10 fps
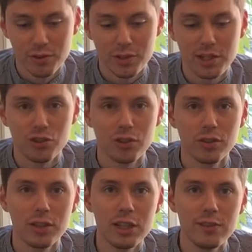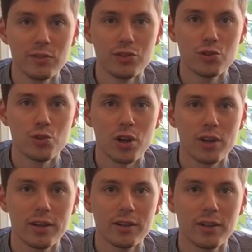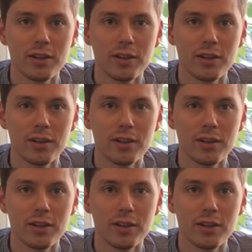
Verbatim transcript: the teacher even drier,